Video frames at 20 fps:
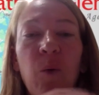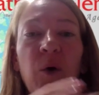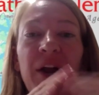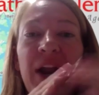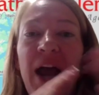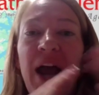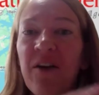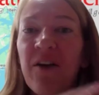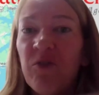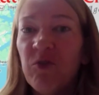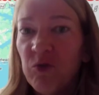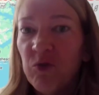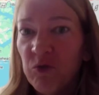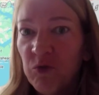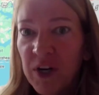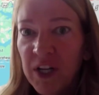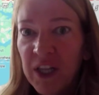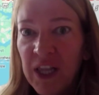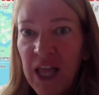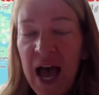What I
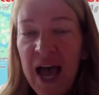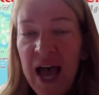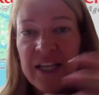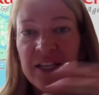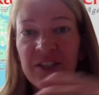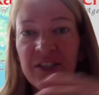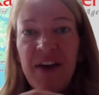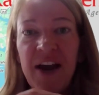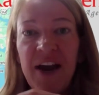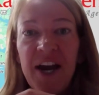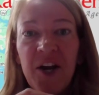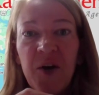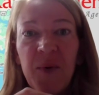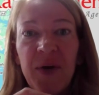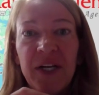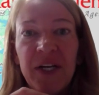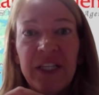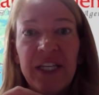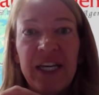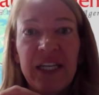realized very
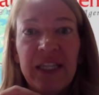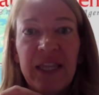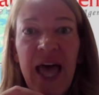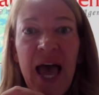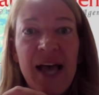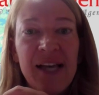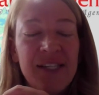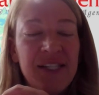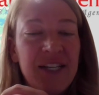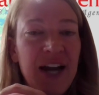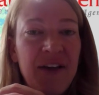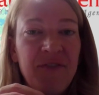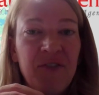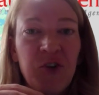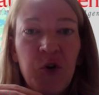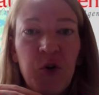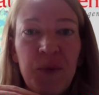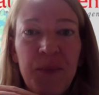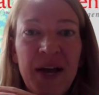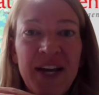quickly last year after
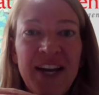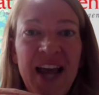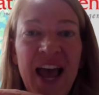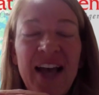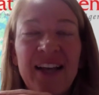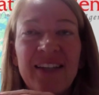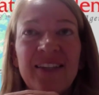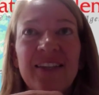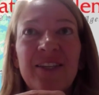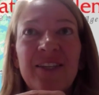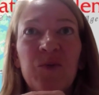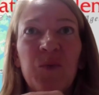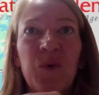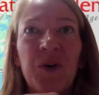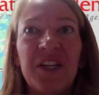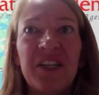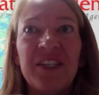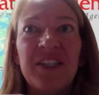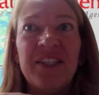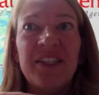doing my taxes
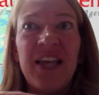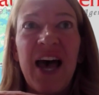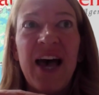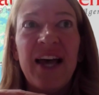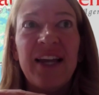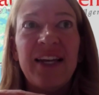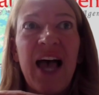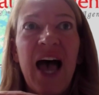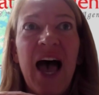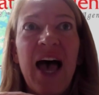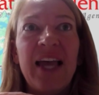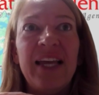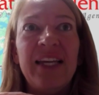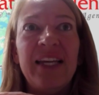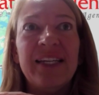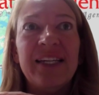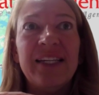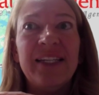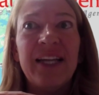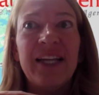was that I
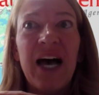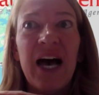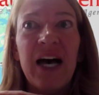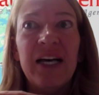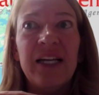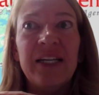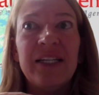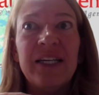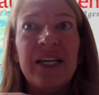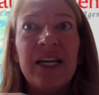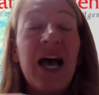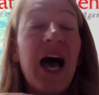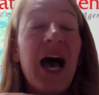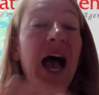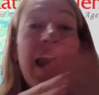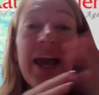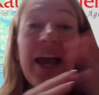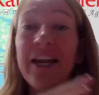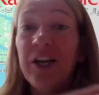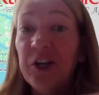
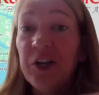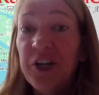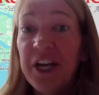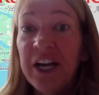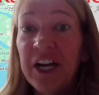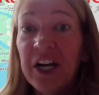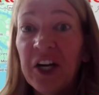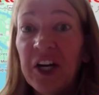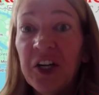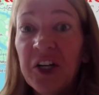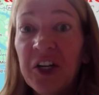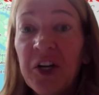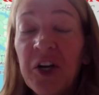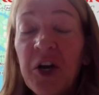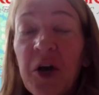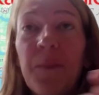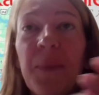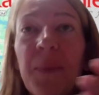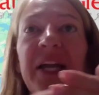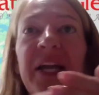had a good year,
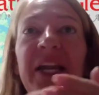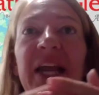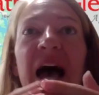but